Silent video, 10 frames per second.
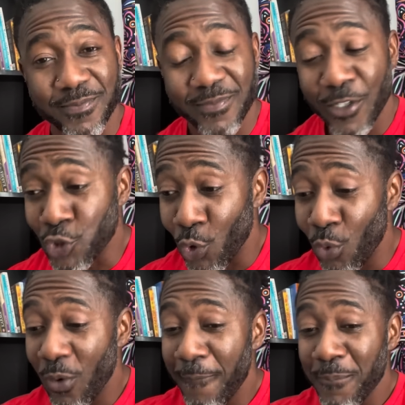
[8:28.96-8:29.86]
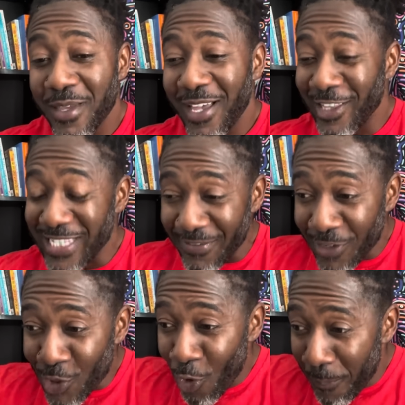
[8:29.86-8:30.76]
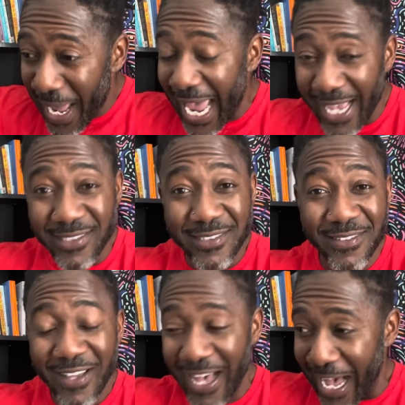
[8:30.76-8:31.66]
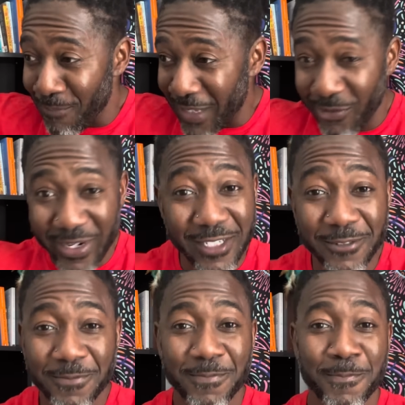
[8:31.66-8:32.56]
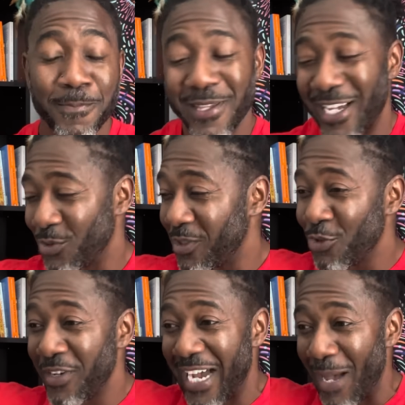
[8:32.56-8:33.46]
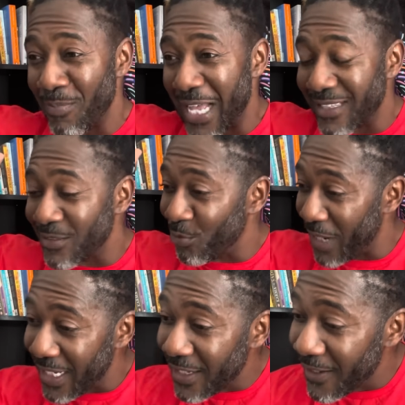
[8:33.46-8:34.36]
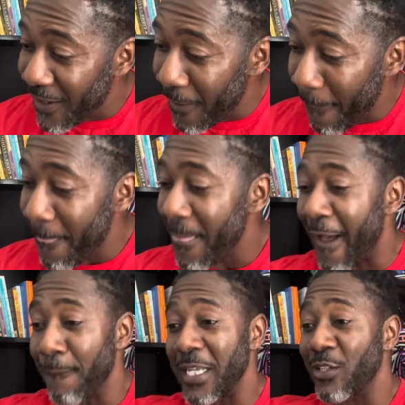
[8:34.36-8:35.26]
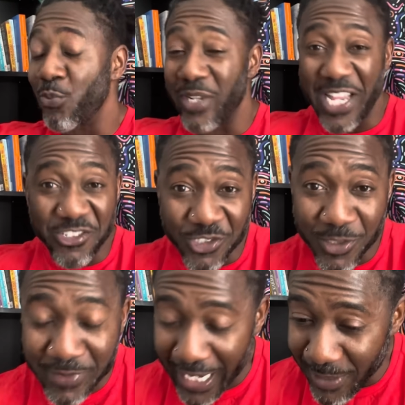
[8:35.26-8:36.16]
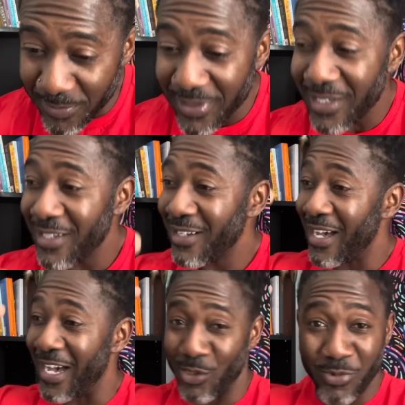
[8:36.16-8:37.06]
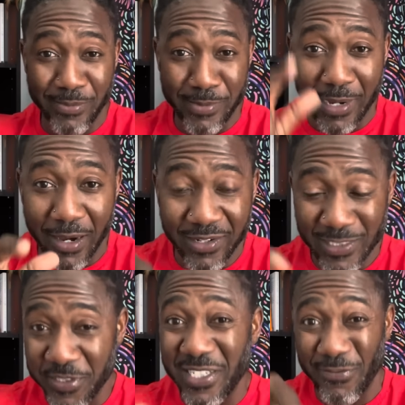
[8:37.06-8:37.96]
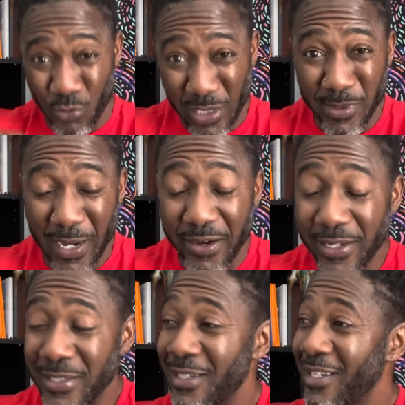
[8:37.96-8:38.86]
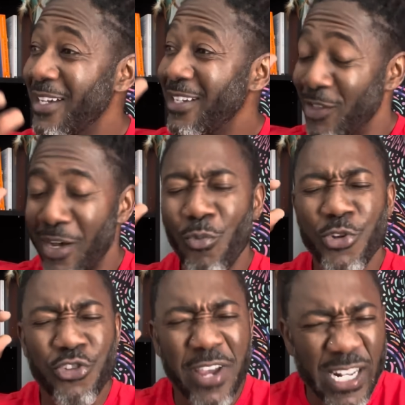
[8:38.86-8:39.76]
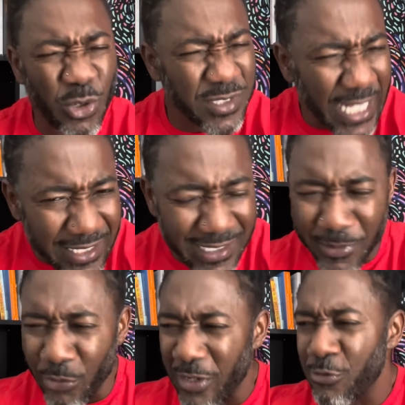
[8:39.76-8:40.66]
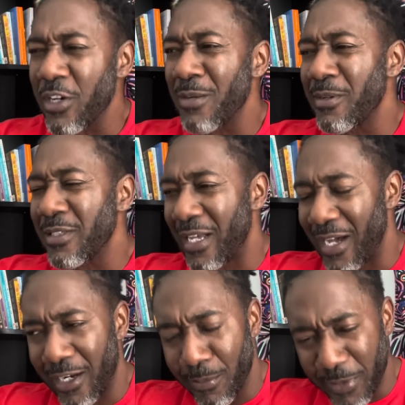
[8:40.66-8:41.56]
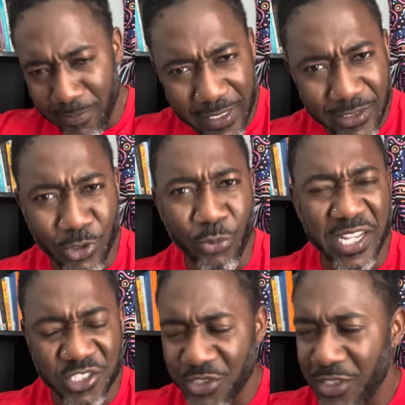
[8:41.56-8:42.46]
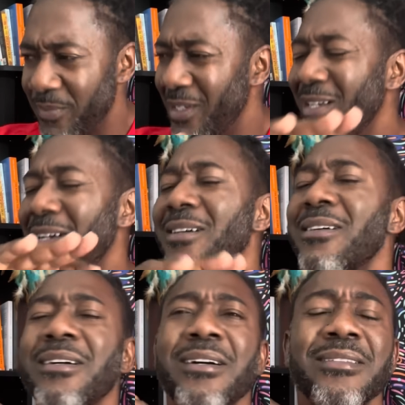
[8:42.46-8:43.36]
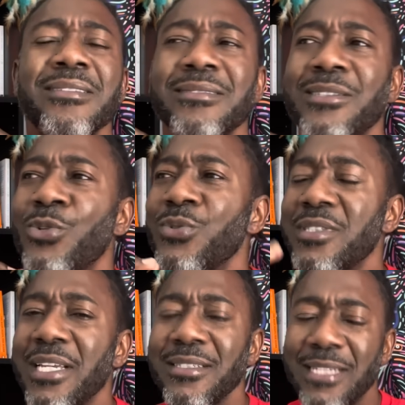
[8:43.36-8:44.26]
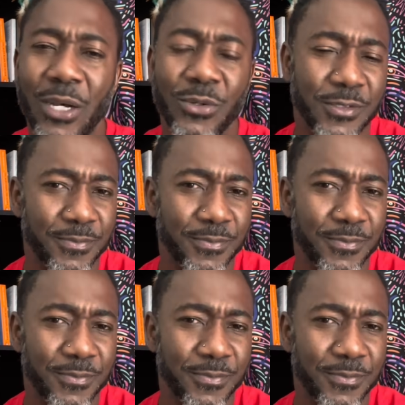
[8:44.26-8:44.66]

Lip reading: So never go past, I'm not ready. As soon as you hear, I'm not ready, I'm not the relationship type, I don't want to be married, especially if you want to be married. When you hear those things, I'm not ready for a commitment or a relationship, cut those things out.